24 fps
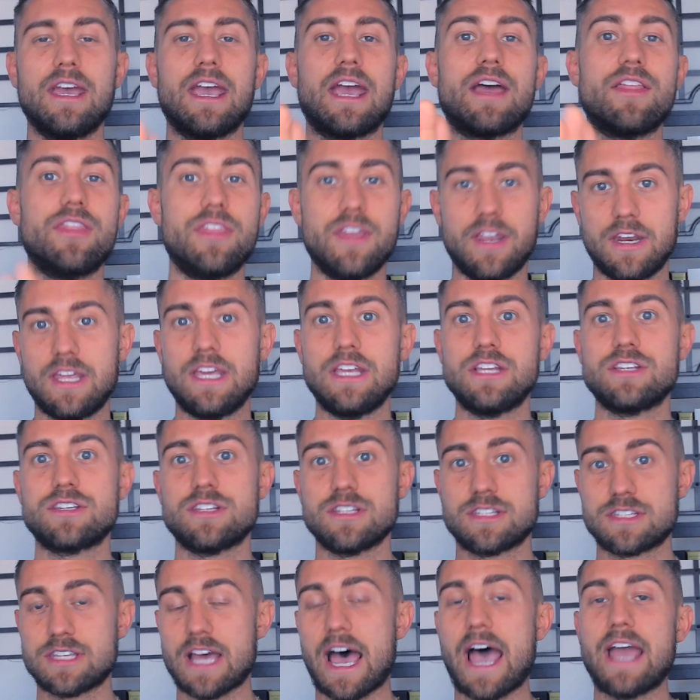and then he
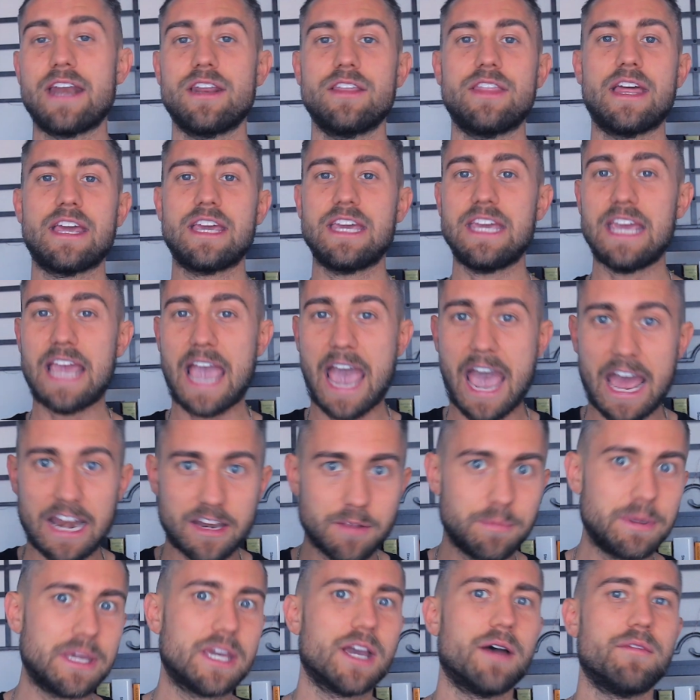decided that he had
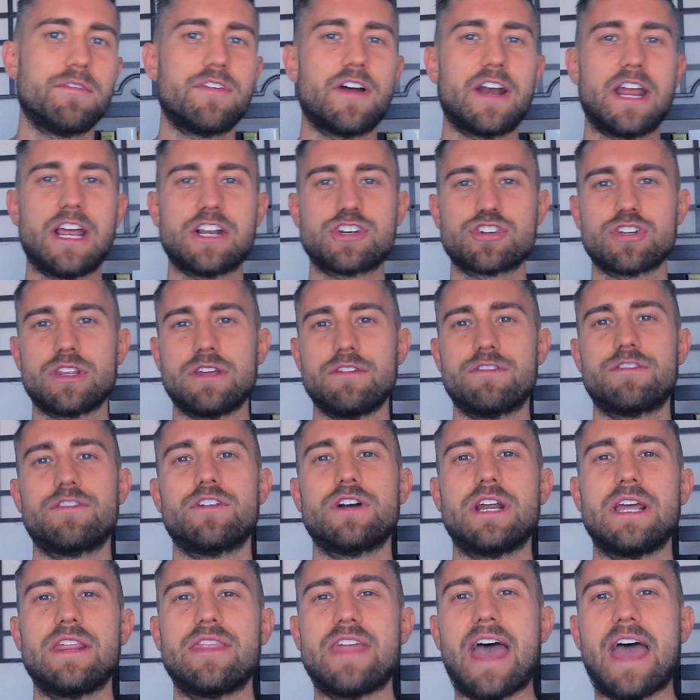to become financially free.